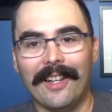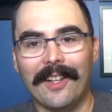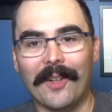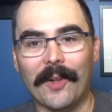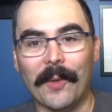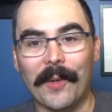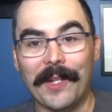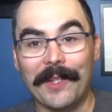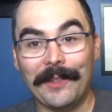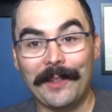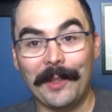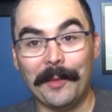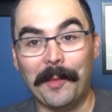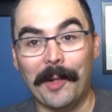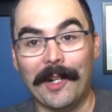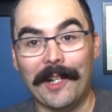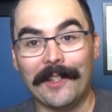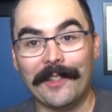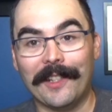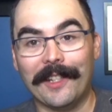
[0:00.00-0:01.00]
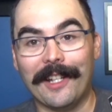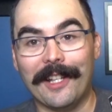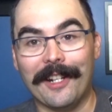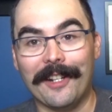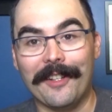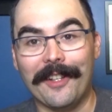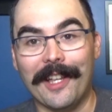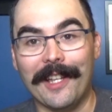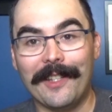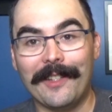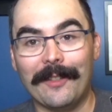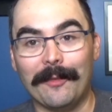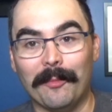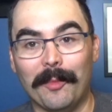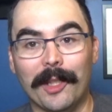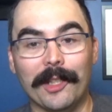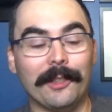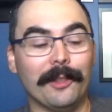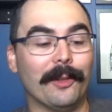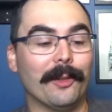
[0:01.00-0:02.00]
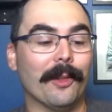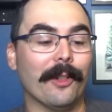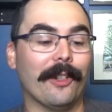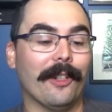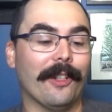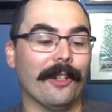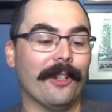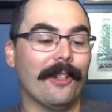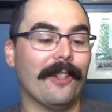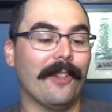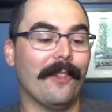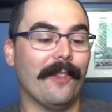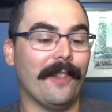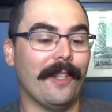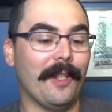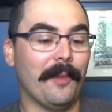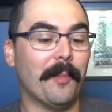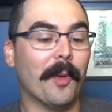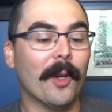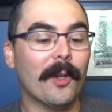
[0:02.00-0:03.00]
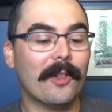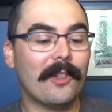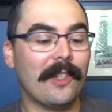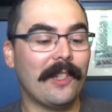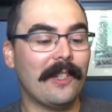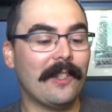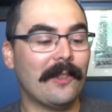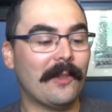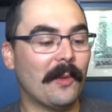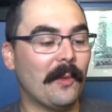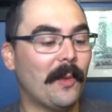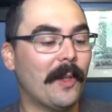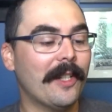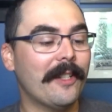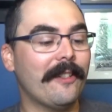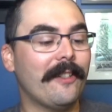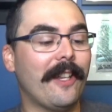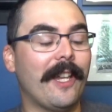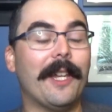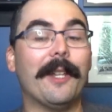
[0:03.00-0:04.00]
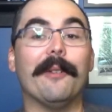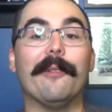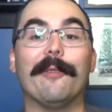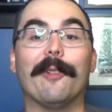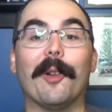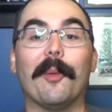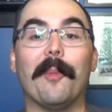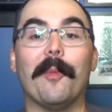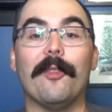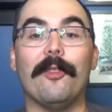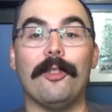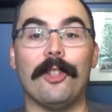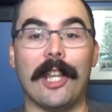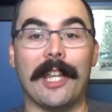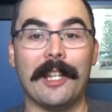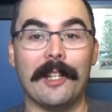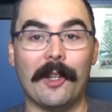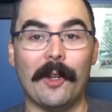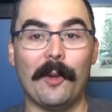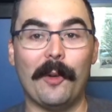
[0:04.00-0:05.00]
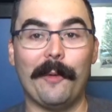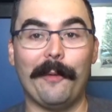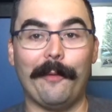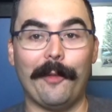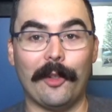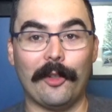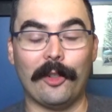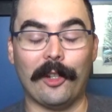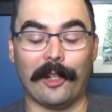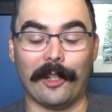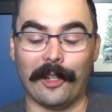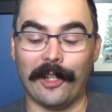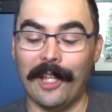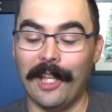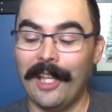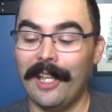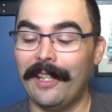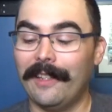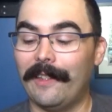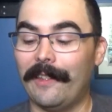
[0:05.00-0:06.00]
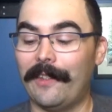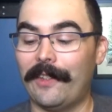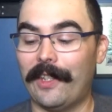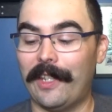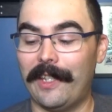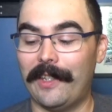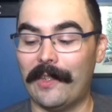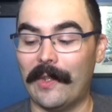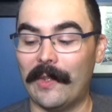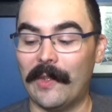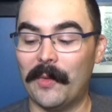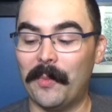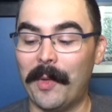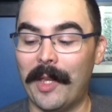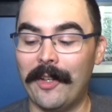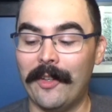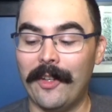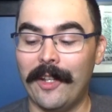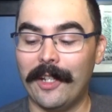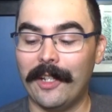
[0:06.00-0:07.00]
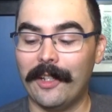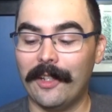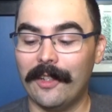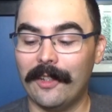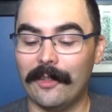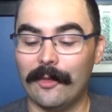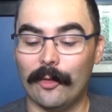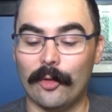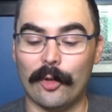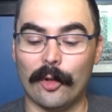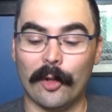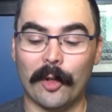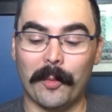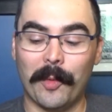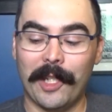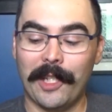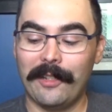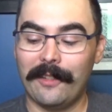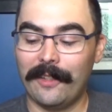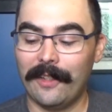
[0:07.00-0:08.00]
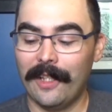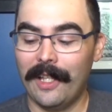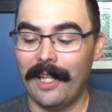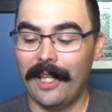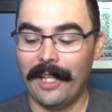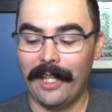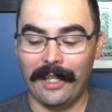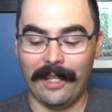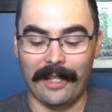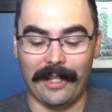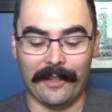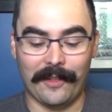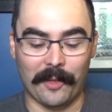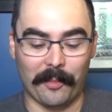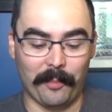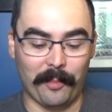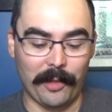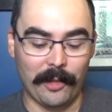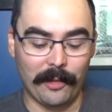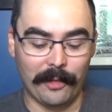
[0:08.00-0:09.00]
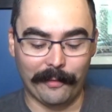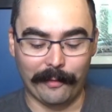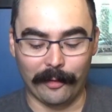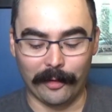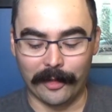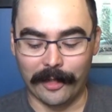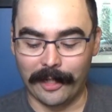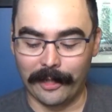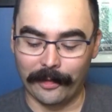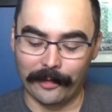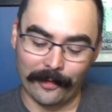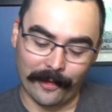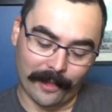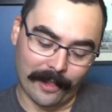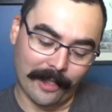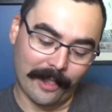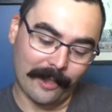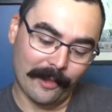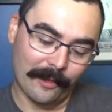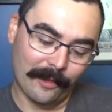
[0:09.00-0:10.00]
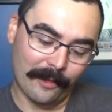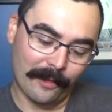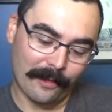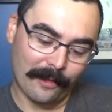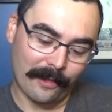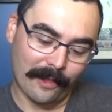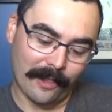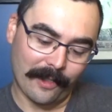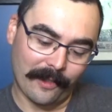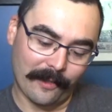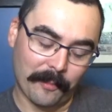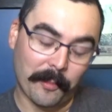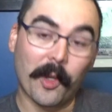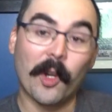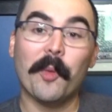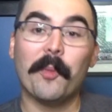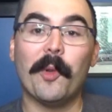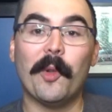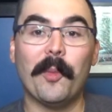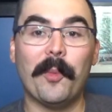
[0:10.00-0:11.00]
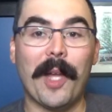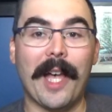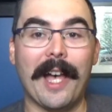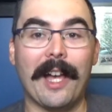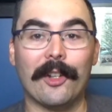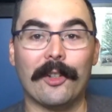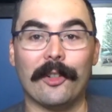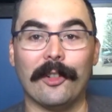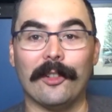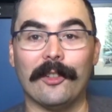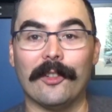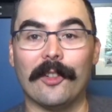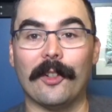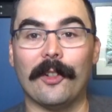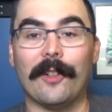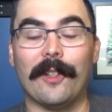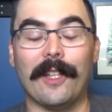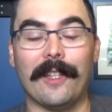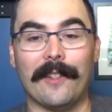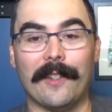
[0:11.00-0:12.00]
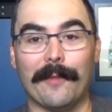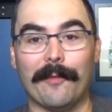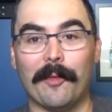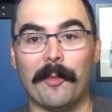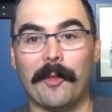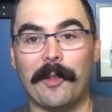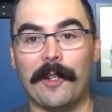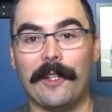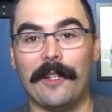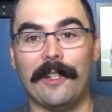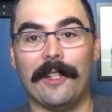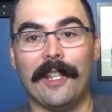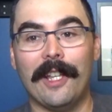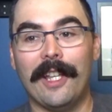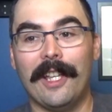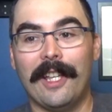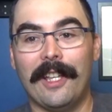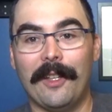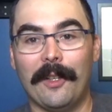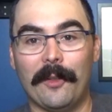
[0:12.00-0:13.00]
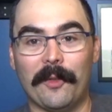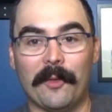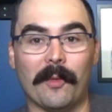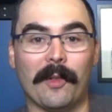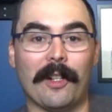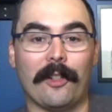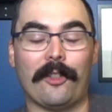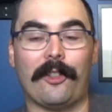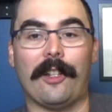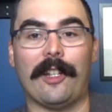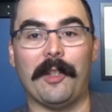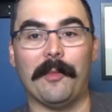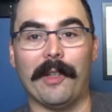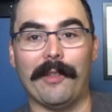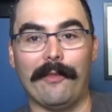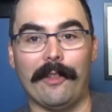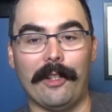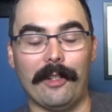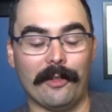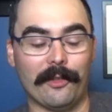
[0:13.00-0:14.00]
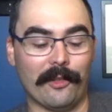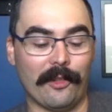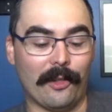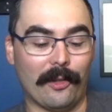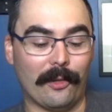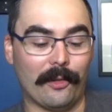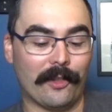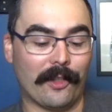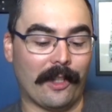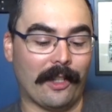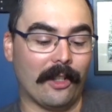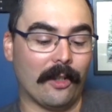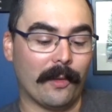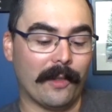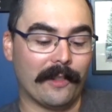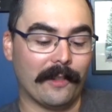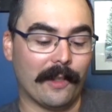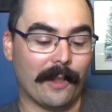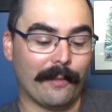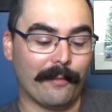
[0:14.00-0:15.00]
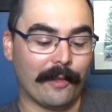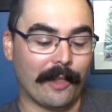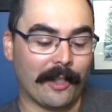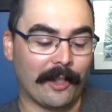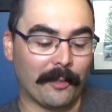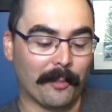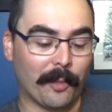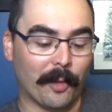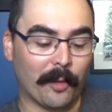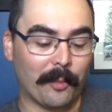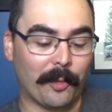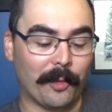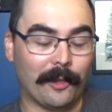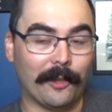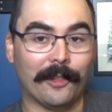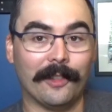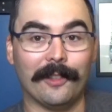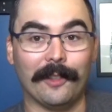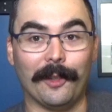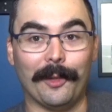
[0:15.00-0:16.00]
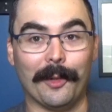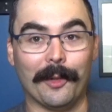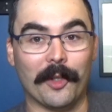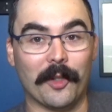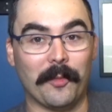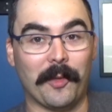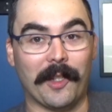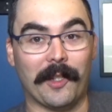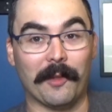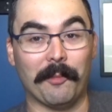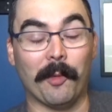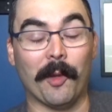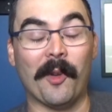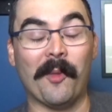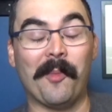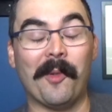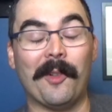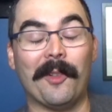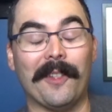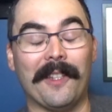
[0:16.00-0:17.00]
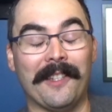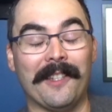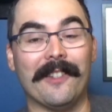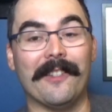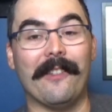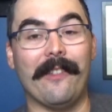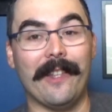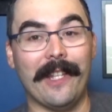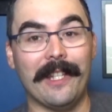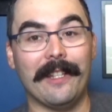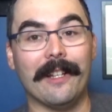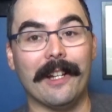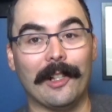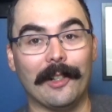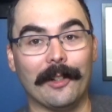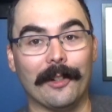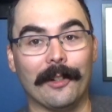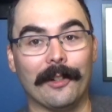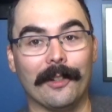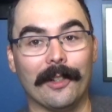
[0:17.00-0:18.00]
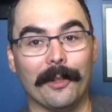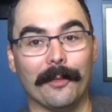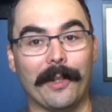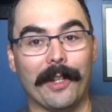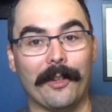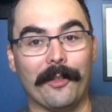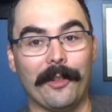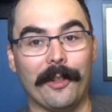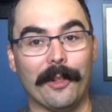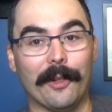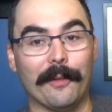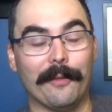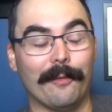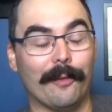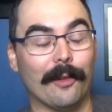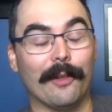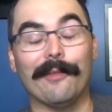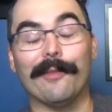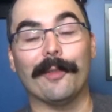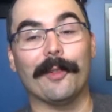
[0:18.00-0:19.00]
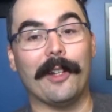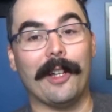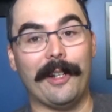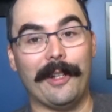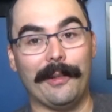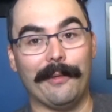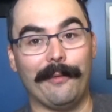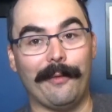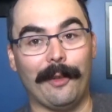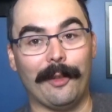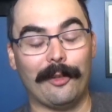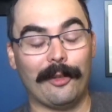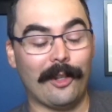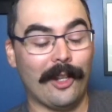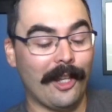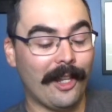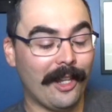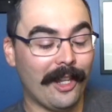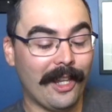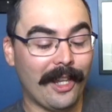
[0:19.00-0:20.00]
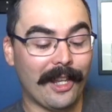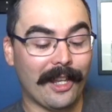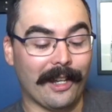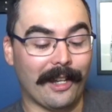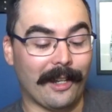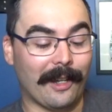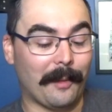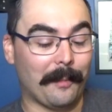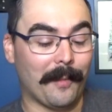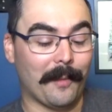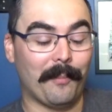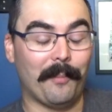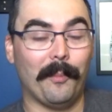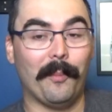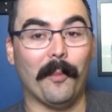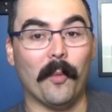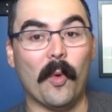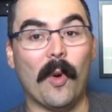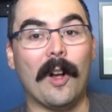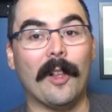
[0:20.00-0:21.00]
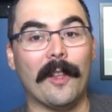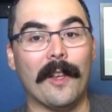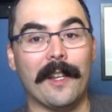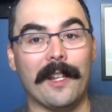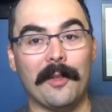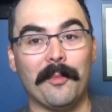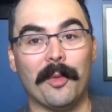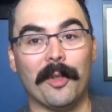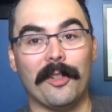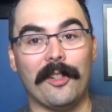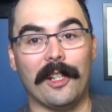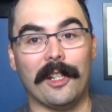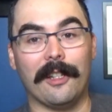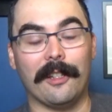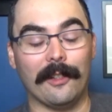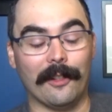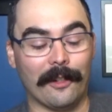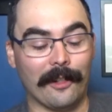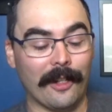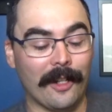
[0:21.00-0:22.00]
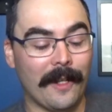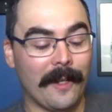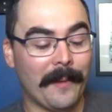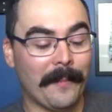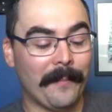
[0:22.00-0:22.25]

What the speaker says: Going into the box, I got a nice big lure here, the Perseus 110 from Janko Fishing. This is a suspending jerkbait, It's a beautiful color. The color is Purple Passion. So as everybody who's watched any of my videos knows, I always love getting purple lures because purple is the color around here for a variety of fish. Walleye in particular.